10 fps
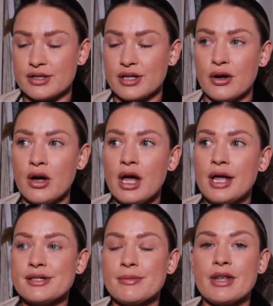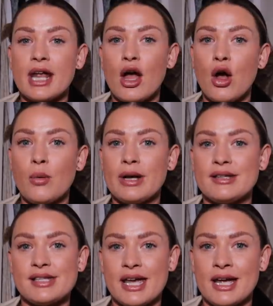So something I
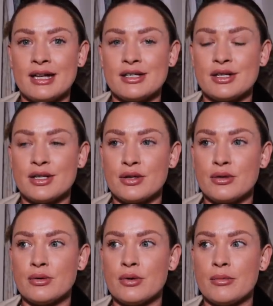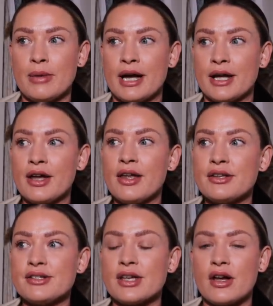always say to my
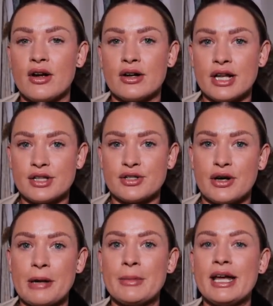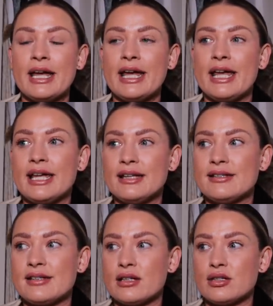girls on Instagram is